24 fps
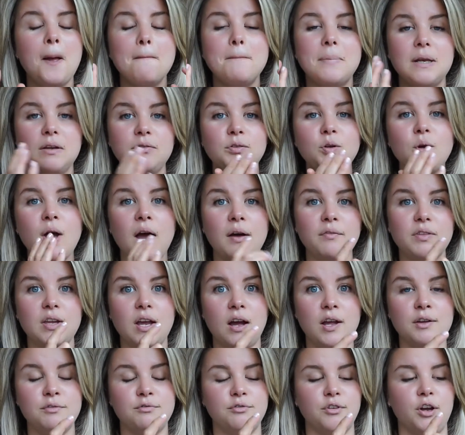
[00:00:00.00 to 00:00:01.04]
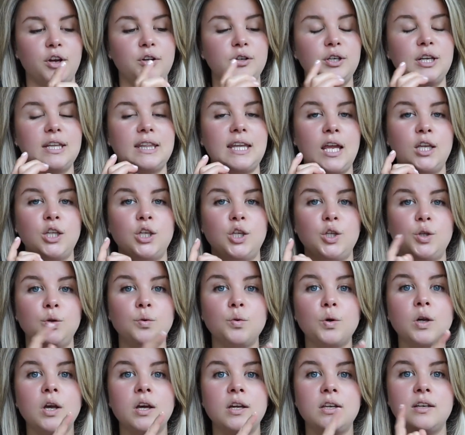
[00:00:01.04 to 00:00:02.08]
But if you have the iPhone, then
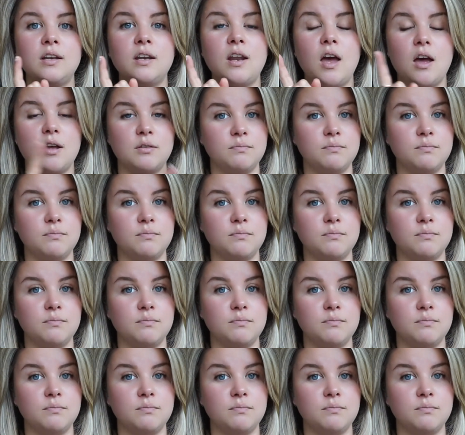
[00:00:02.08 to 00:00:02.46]
you can